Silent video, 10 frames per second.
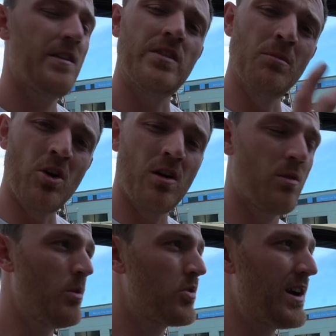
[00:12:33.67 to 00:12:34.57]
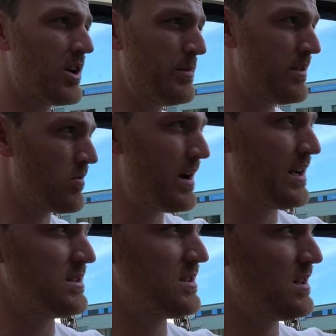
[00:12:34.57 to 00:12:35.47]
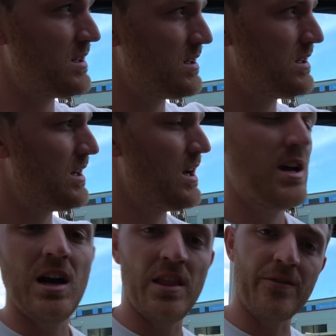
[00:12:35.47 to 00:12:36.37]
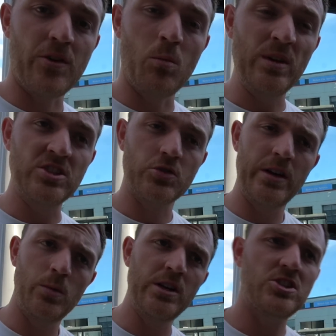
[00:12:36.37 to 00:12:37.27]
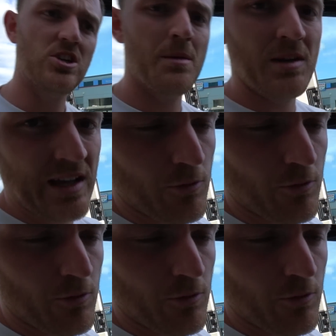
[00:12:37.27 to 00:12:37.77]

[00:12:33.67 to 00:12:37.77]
Tomorrow we'll crack on with the right hand side and the front windscreen, which I believe